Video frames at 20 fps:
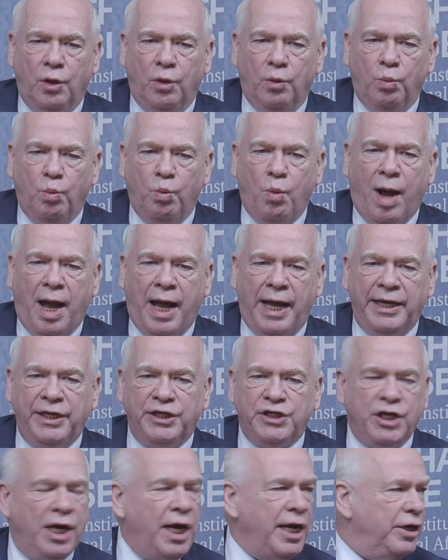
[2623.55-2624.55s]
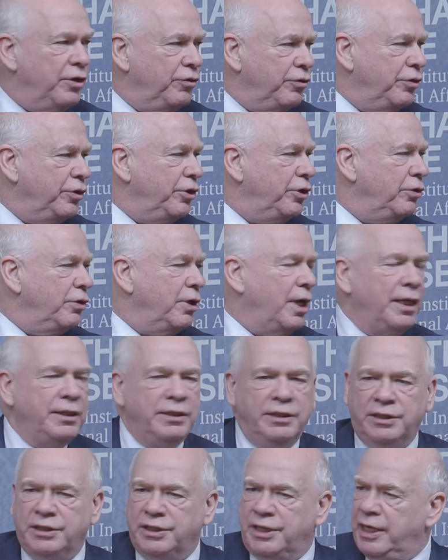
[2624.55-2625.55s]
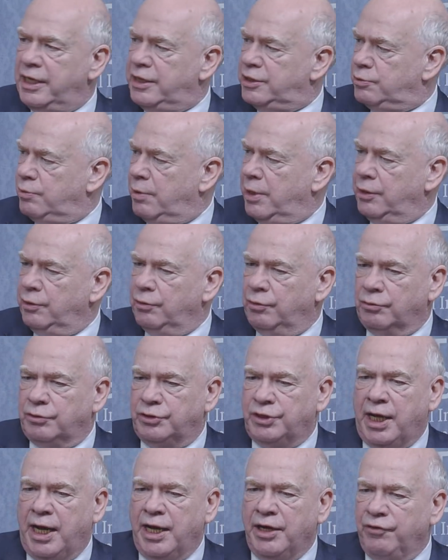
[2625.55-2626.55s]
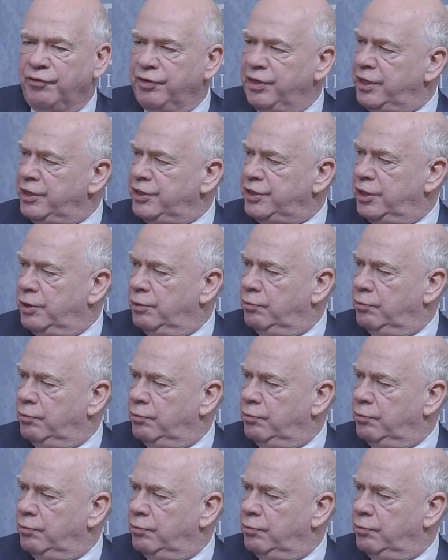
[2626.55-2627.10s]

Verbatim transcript: why China and the United States? Why not China and India?